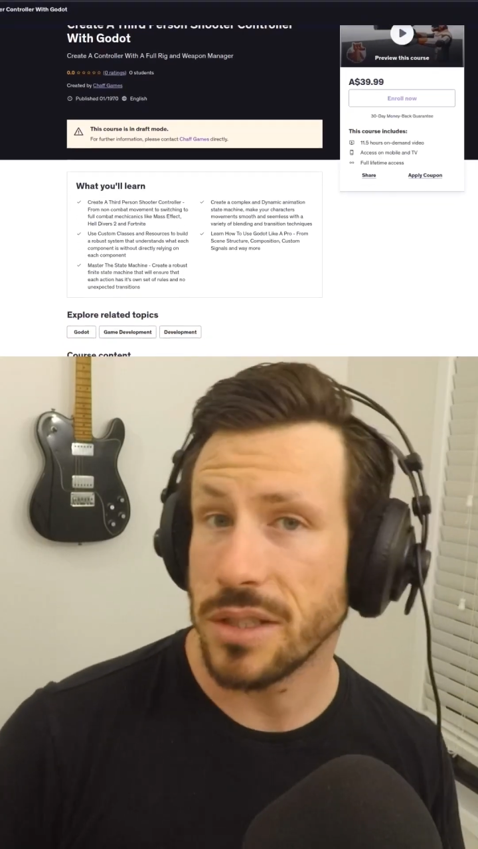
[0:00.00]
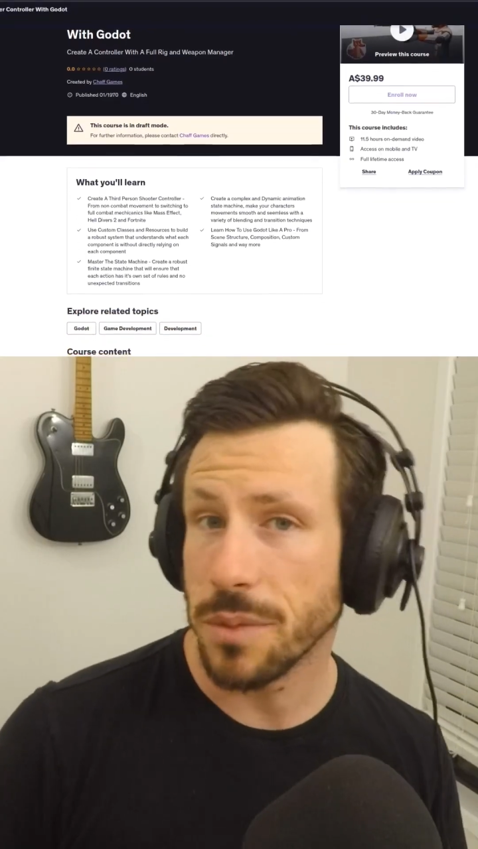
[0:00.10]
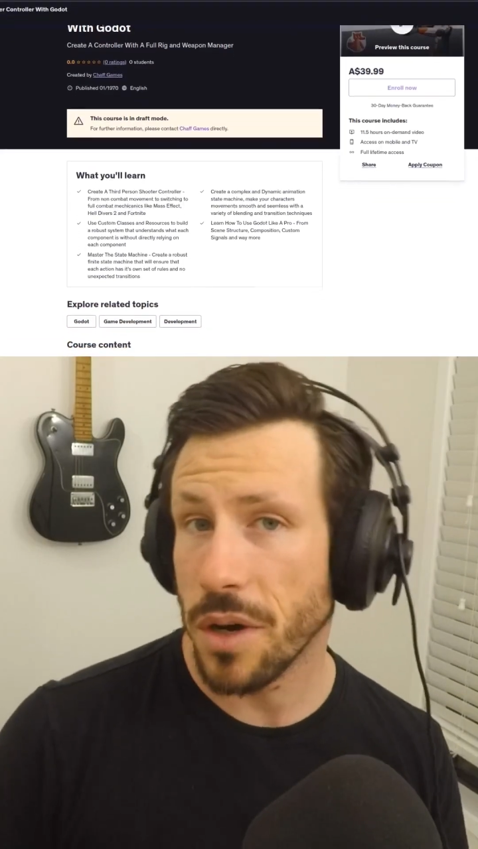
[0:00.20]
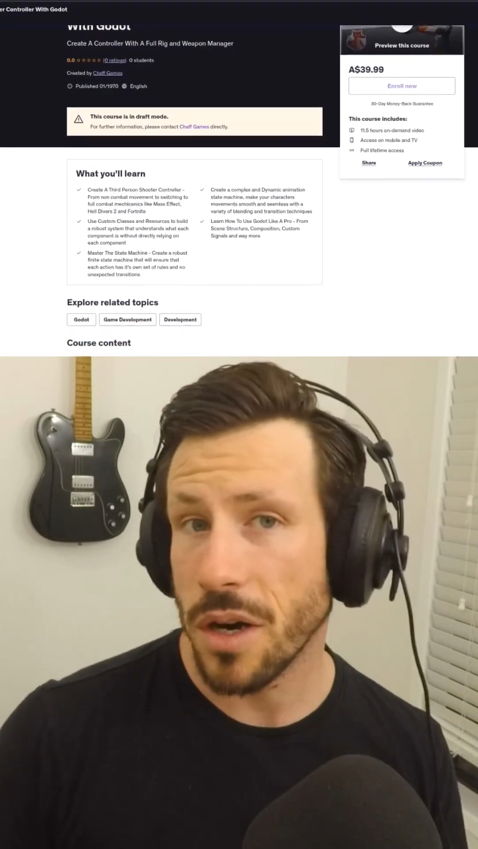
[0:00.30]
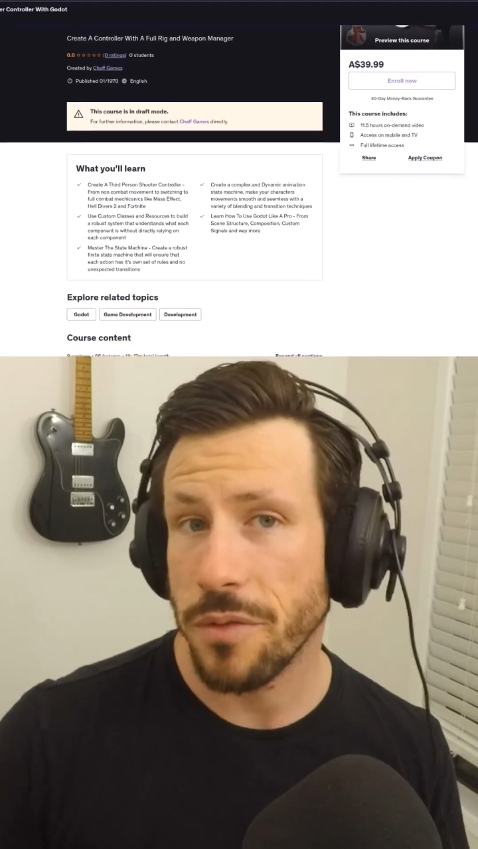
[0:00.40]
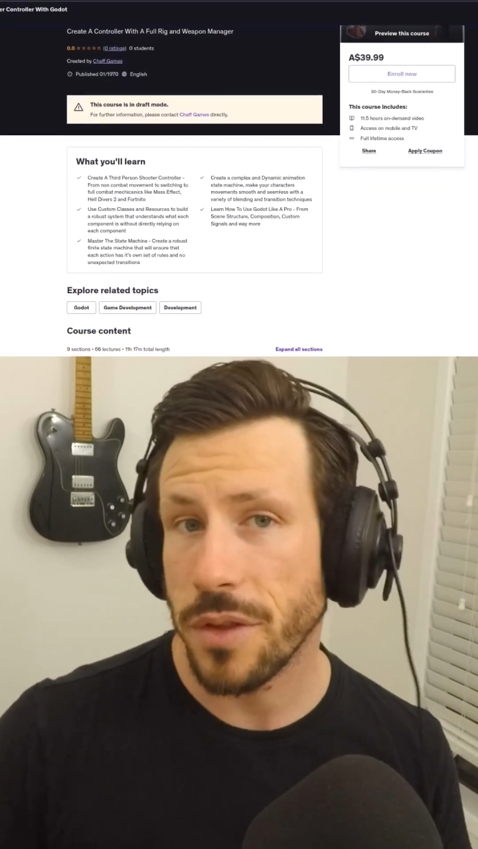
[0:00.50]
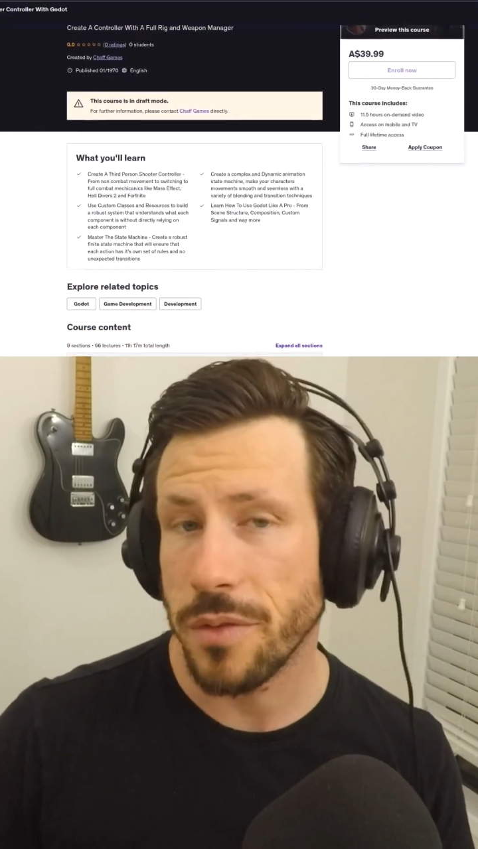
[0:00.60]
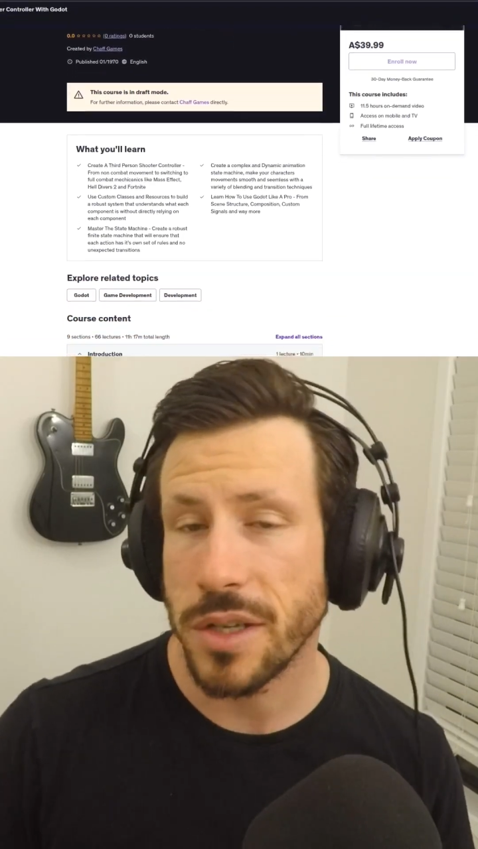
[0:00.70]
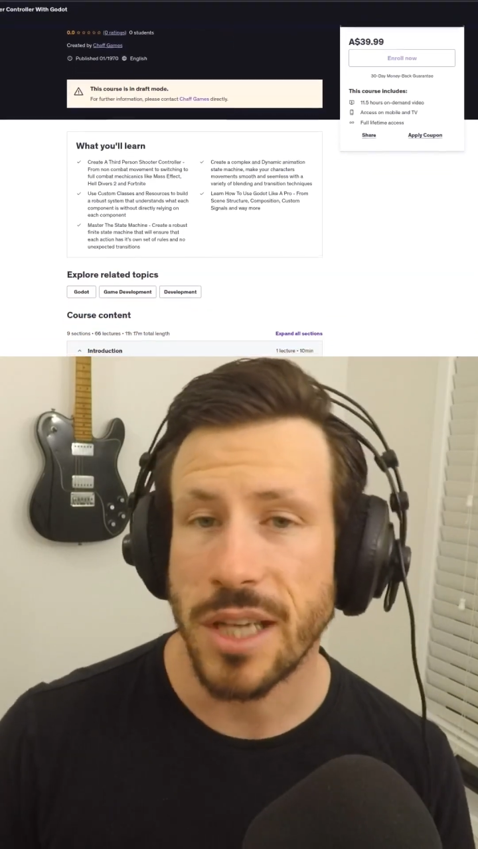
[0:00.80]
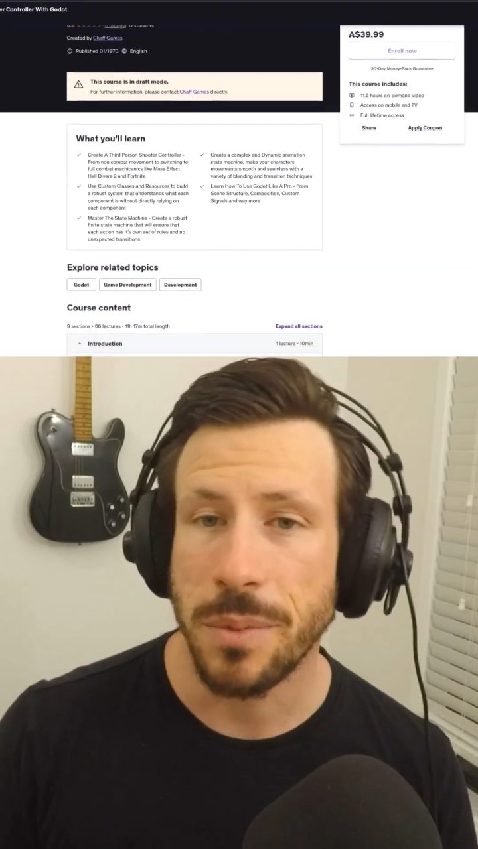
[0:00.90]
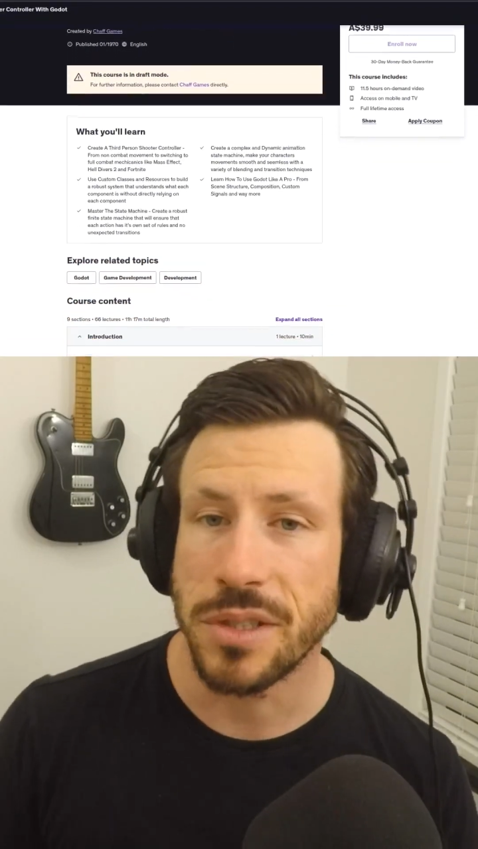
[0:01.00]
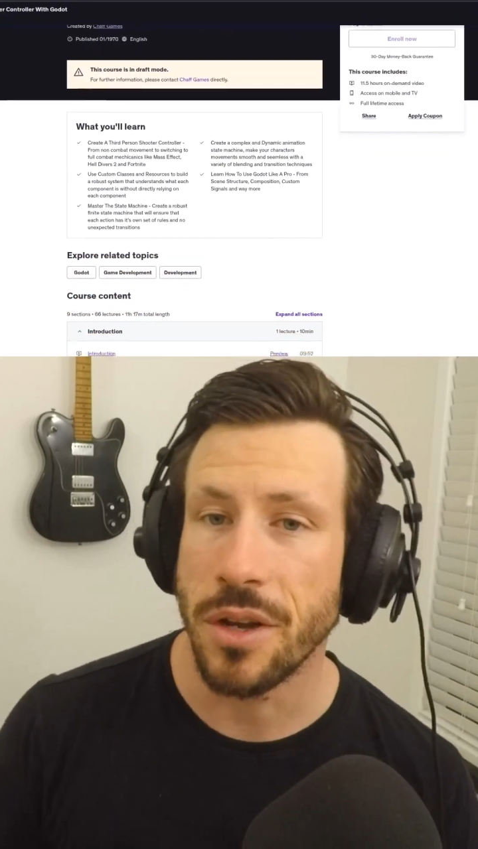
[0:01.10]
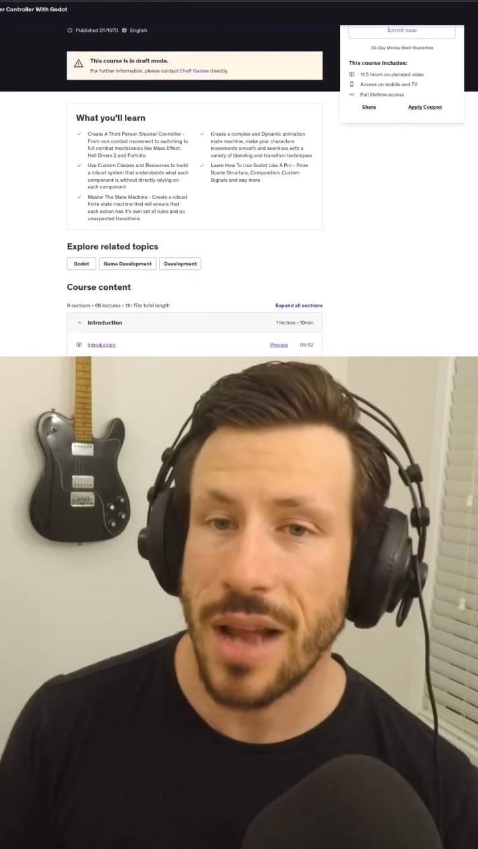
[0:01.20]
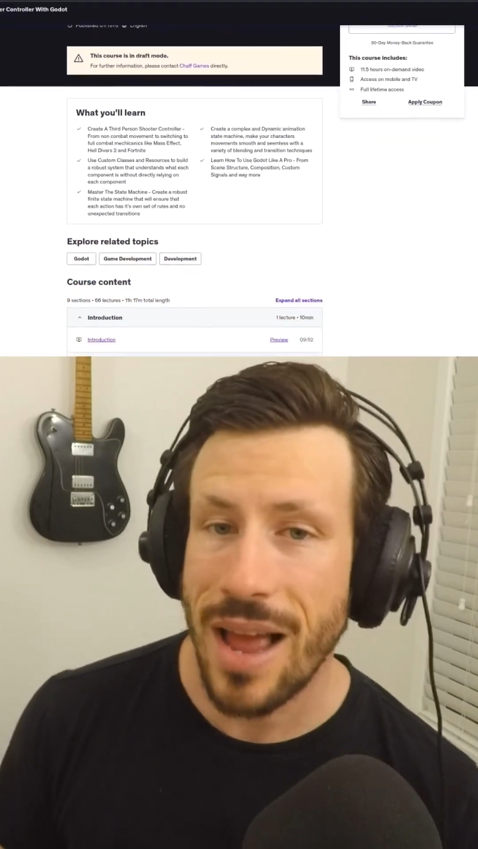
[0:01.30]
tomorrow for the first episode